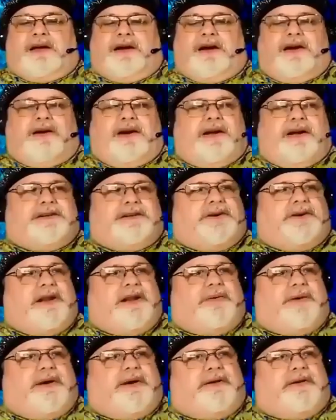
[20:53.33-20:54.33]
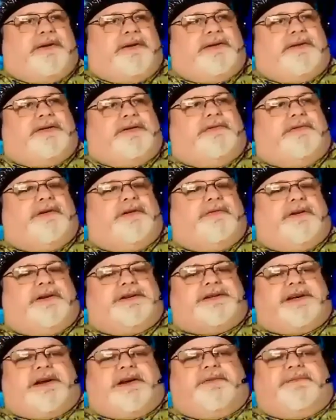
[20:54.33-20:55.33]
All right. So, anyway, where
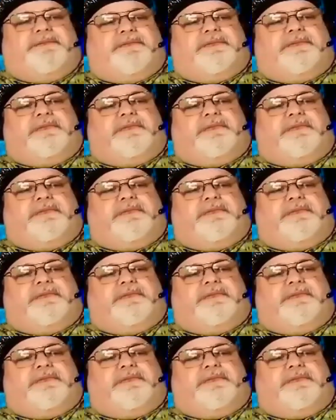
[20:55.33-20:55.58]
was I?